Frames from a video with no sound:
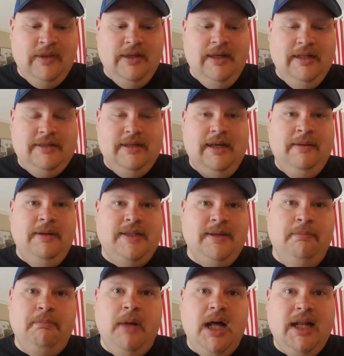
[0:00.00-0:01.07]

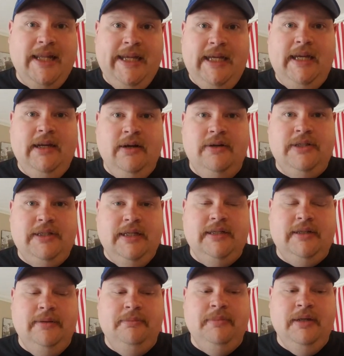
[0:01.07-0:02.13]
a Molly gear
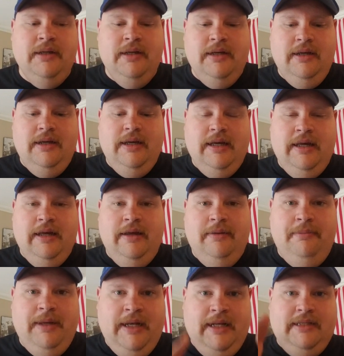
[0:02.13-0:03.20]
system,
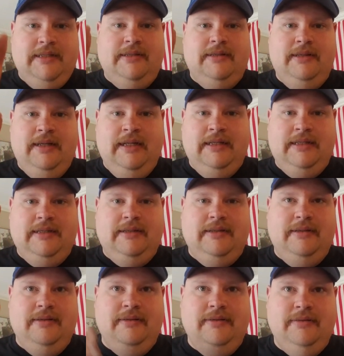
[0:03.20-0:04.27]
and it's
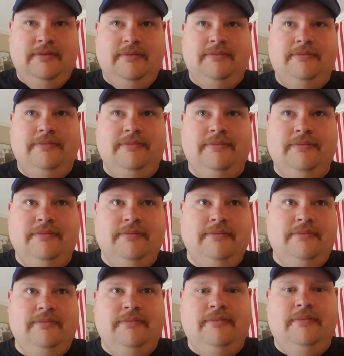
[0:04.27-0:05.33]

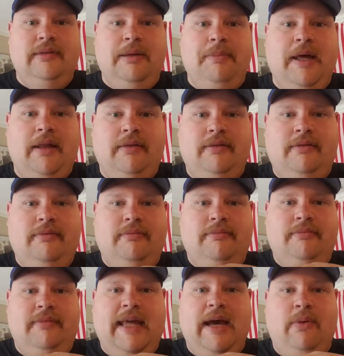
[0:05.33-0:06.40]
about
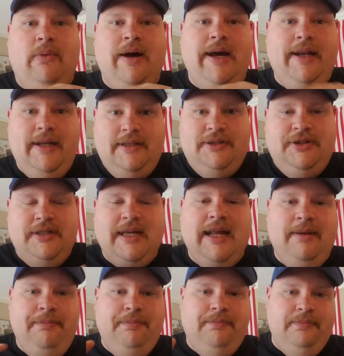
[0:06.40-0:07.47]
that wide. It's just
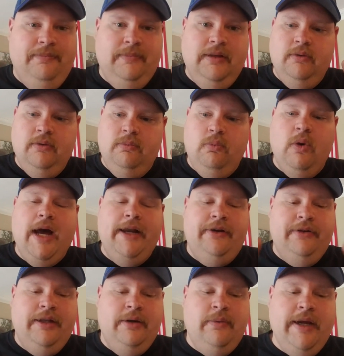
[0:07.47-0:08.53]
kind of a
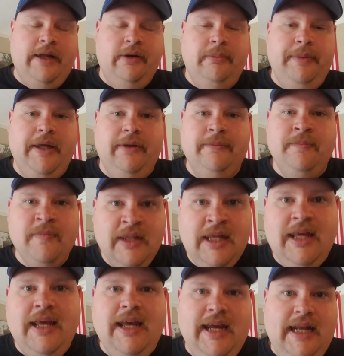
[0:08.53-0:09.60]
wider than a regular belt,
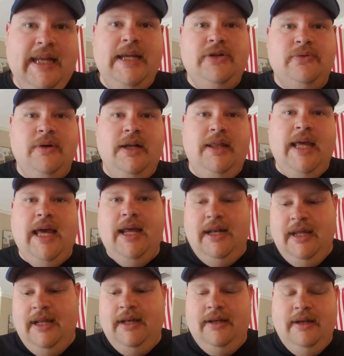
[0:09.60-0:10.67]
and he's running that.
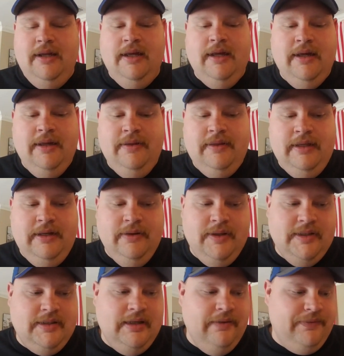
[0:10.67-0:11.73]
And you know,
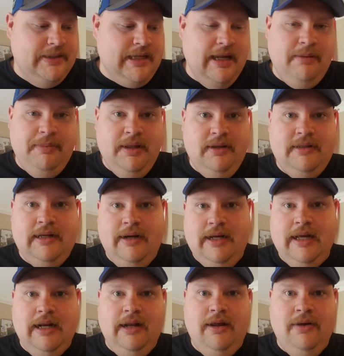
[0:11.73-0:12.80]
this stuff is kind of military,
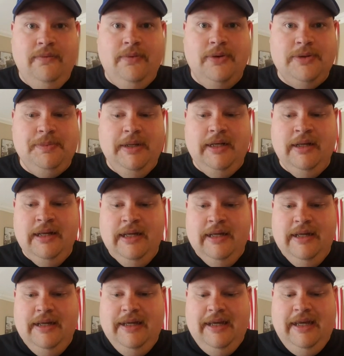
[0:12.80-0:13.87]
kind of law enforcement,
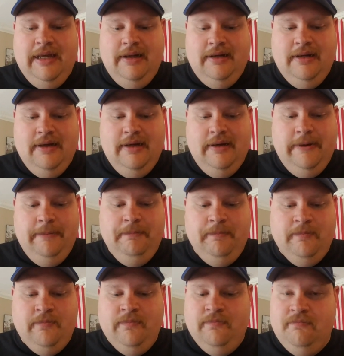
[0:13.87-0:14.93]
and
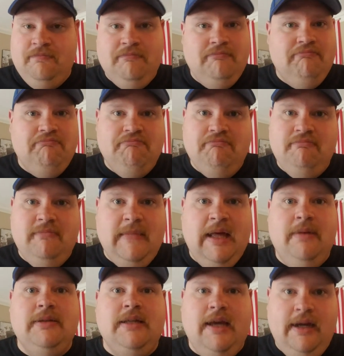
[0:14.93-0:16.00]
I
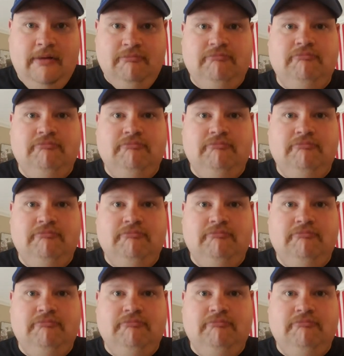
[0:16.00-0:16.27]
was like,